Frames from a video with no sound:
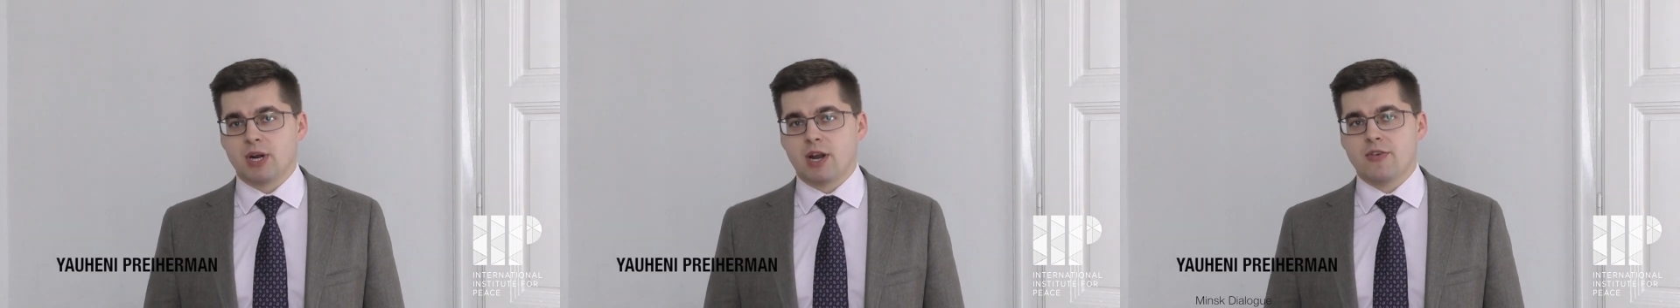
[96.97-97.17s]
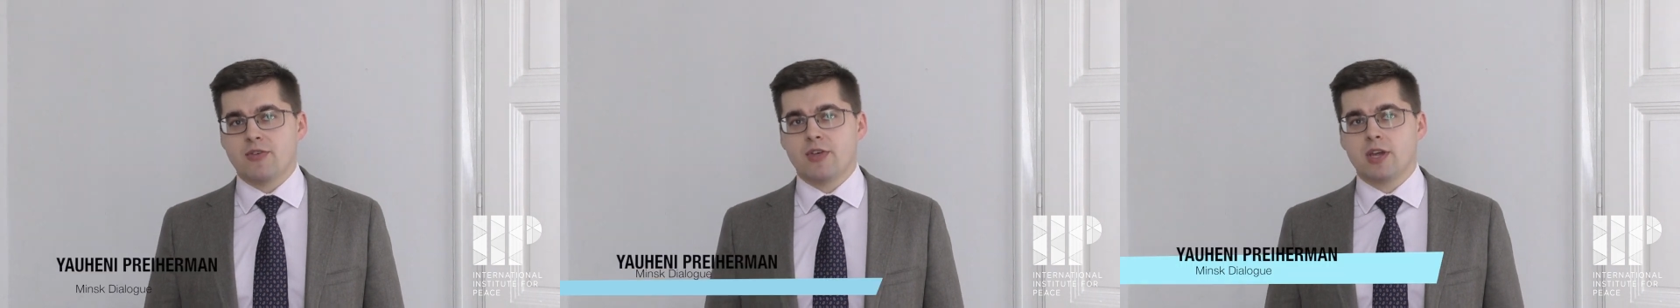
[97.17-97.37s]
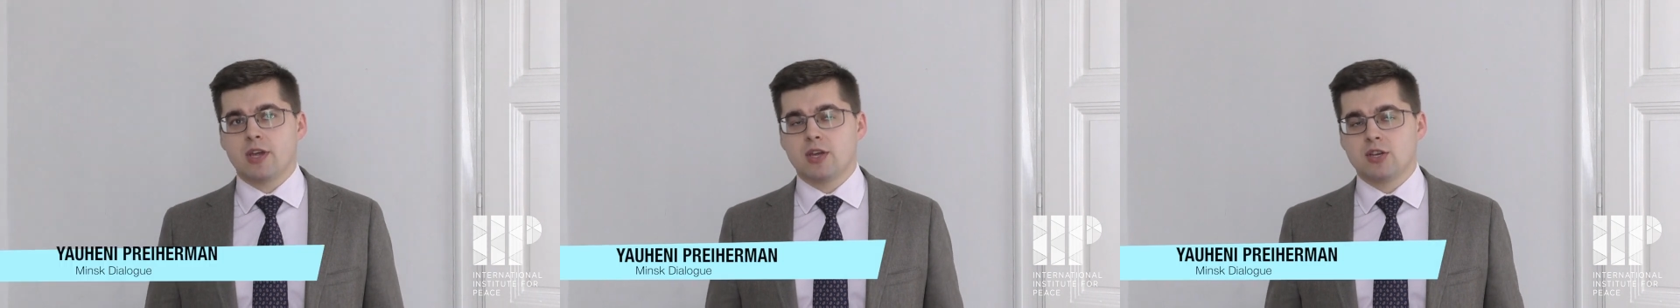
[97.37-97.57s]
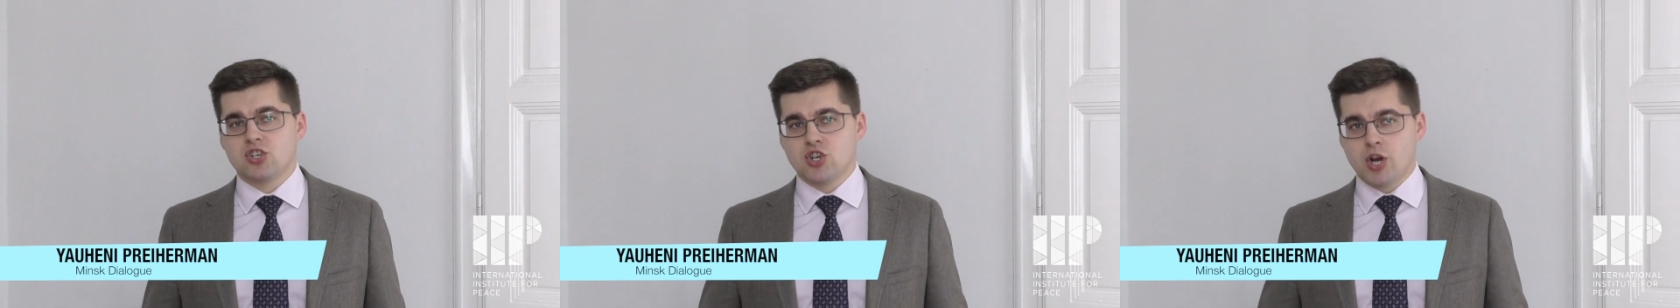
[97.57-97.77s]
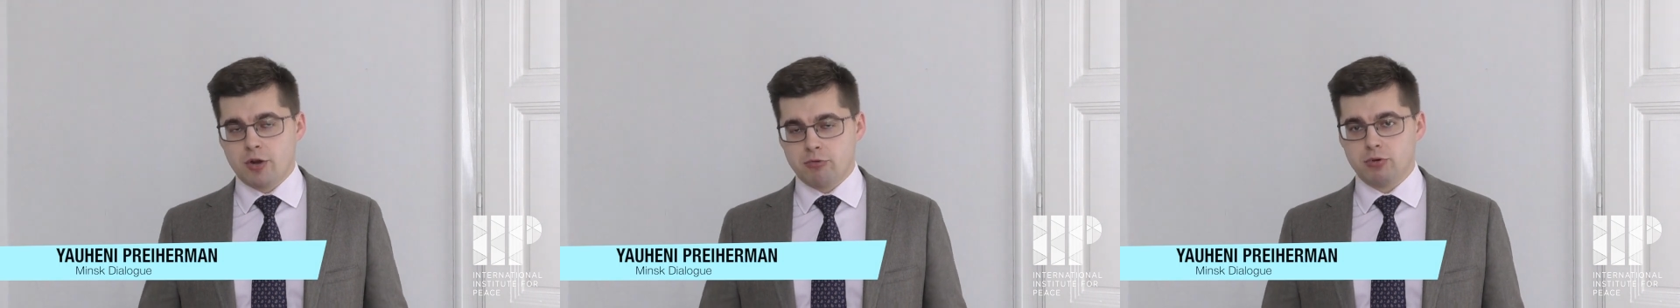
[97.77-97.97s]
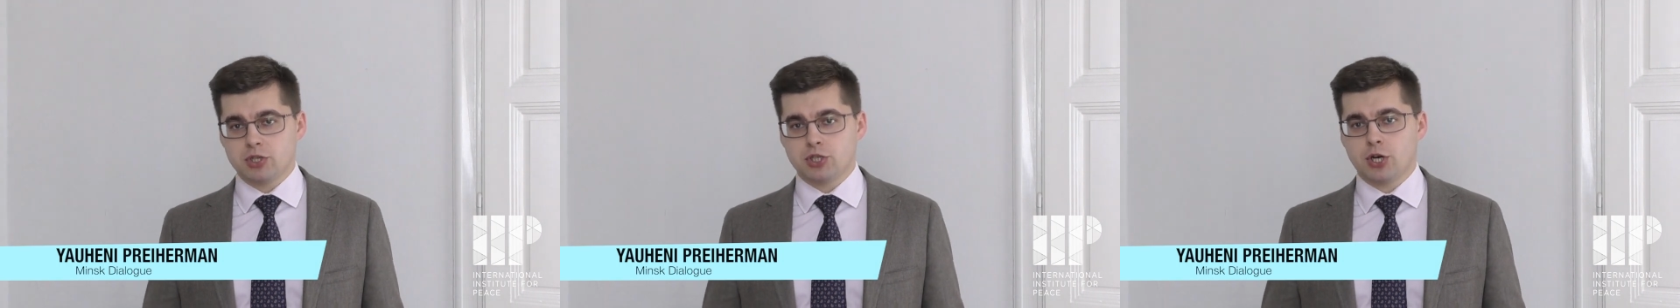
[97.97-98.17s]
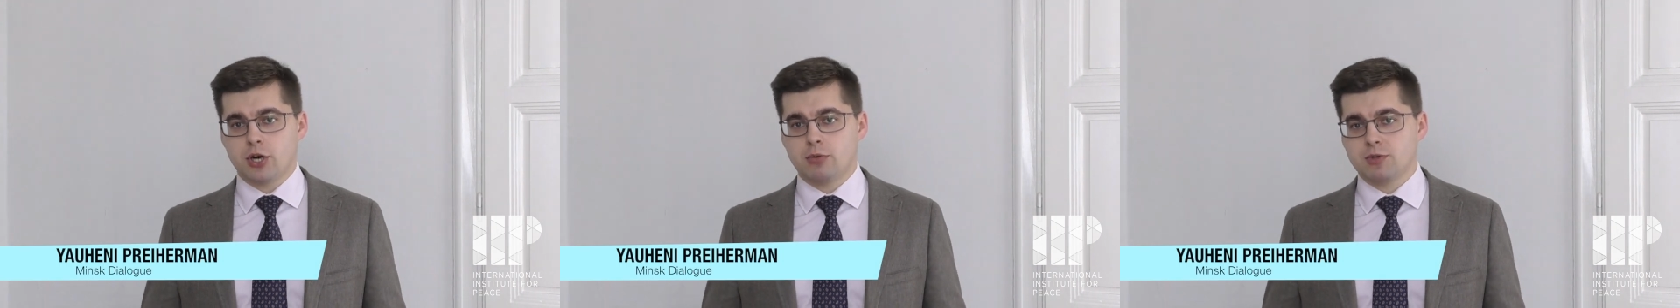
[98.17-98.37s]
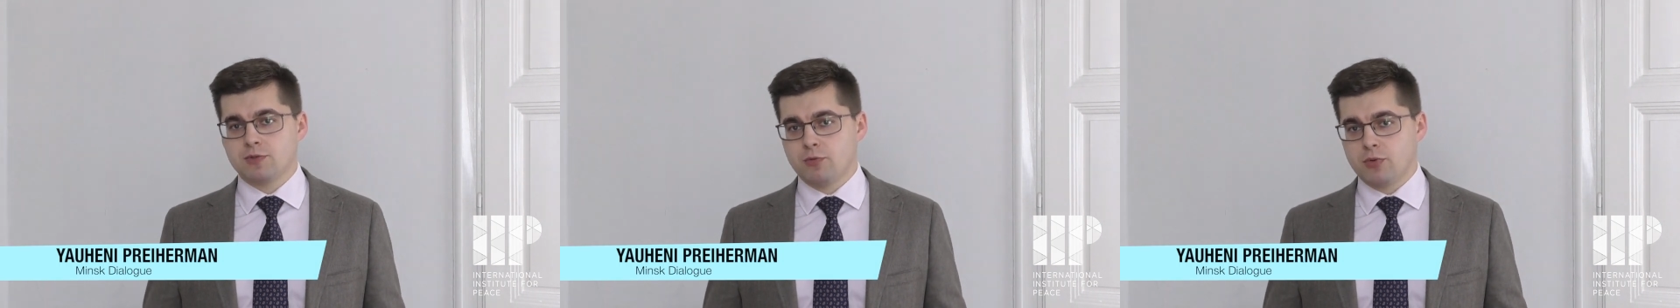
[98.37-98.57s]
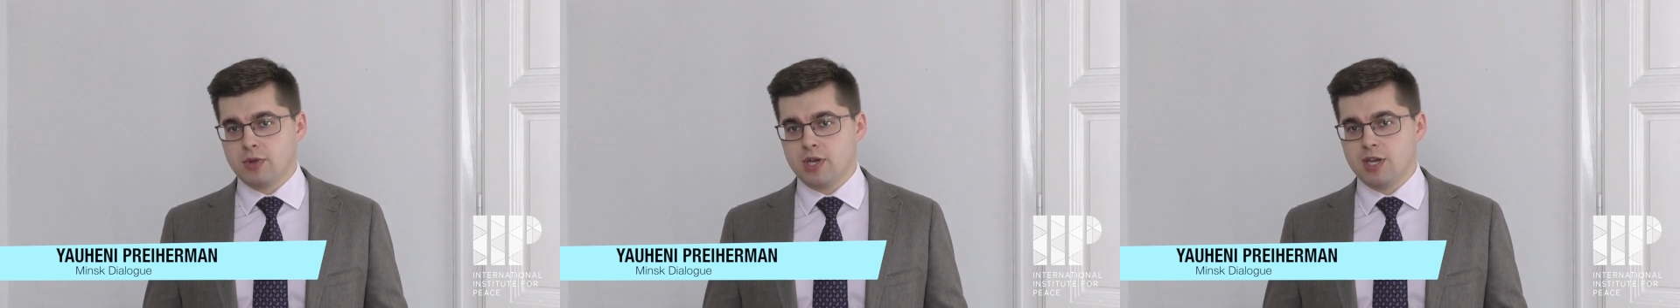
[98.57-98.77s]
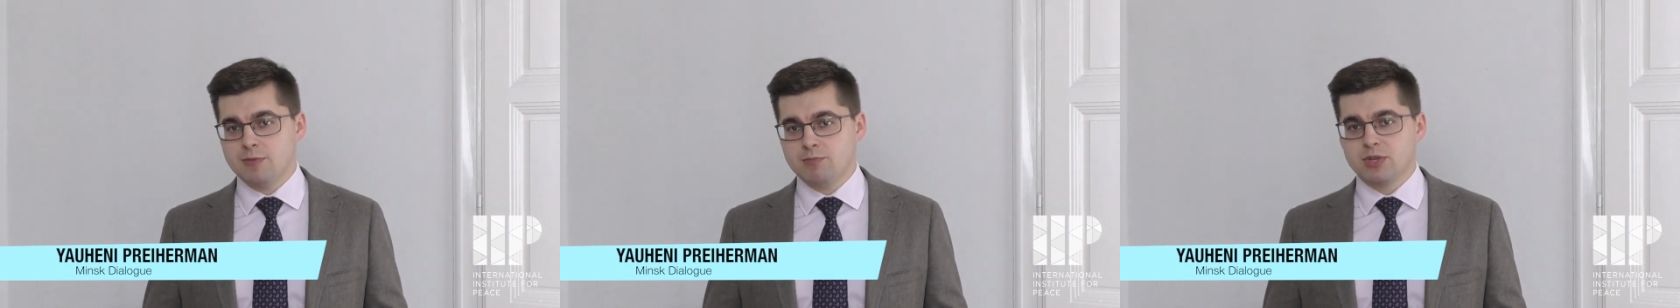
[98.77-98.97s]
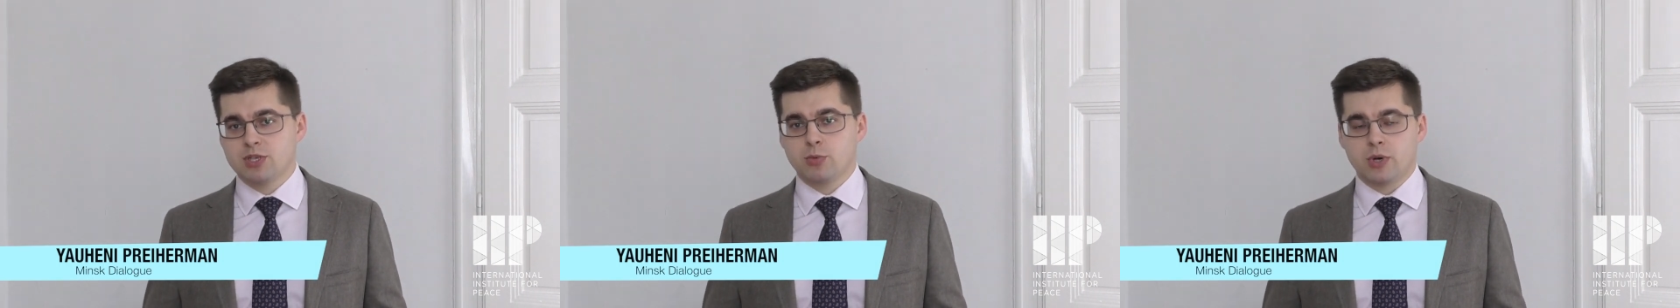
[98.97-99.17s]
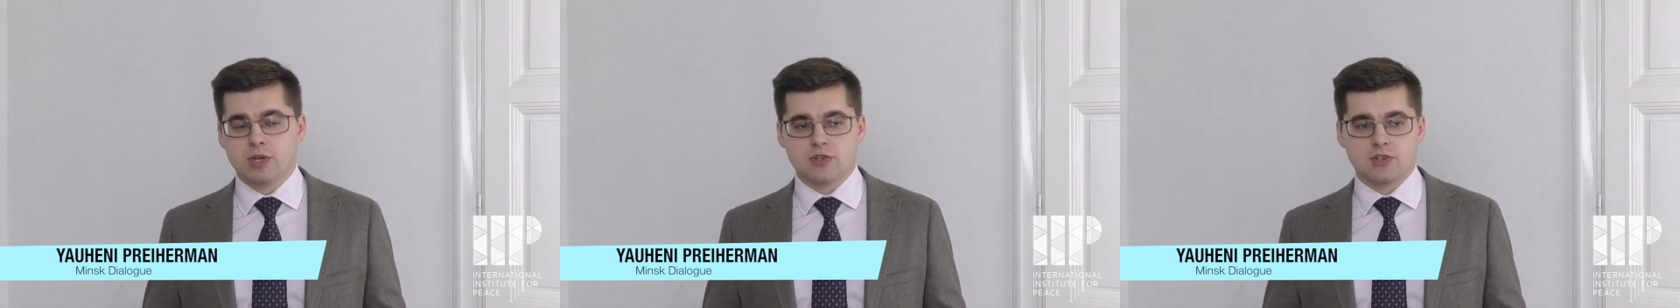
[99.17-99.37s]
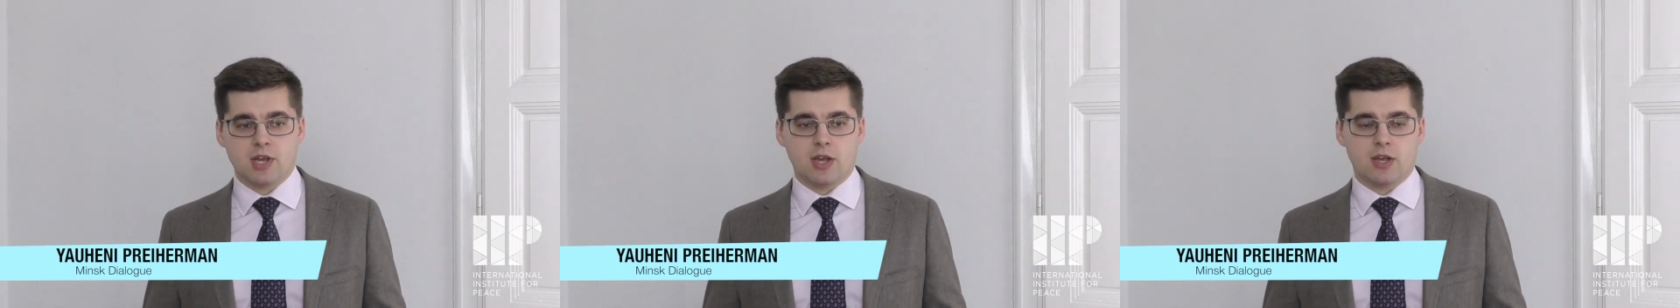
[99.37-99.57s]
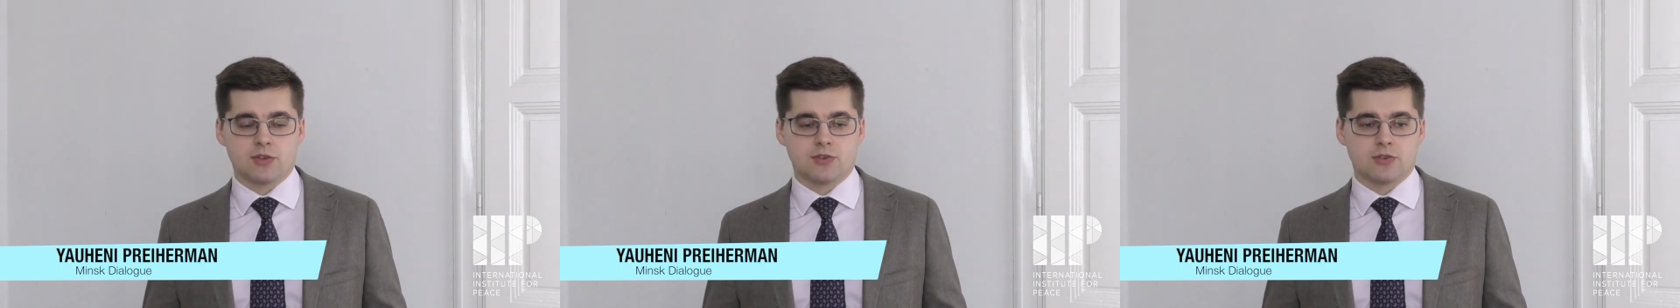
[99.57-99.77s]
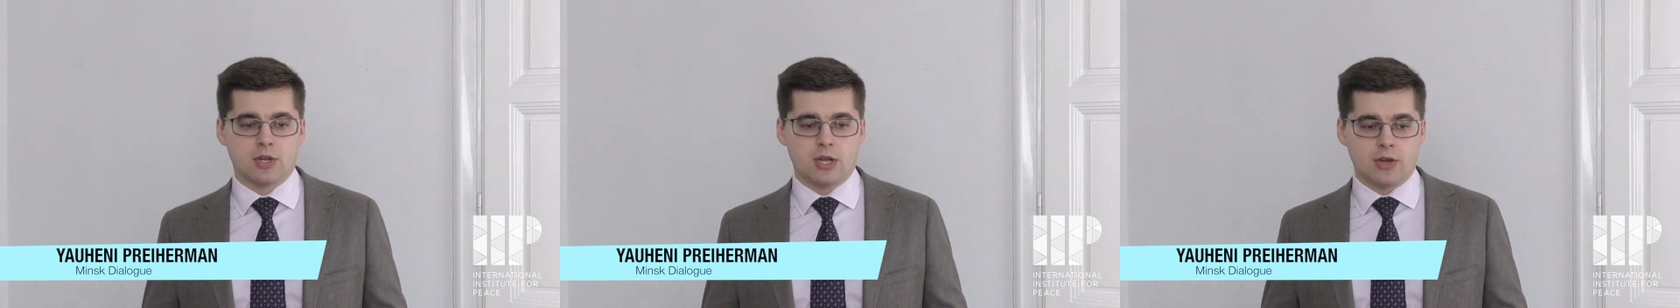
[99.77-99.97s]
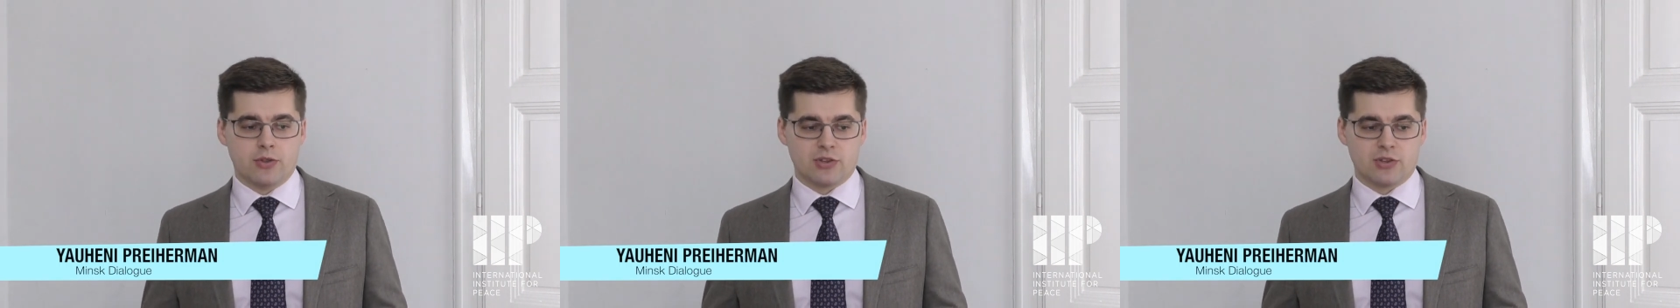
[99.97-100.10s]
but I think in general terms for the in-between states,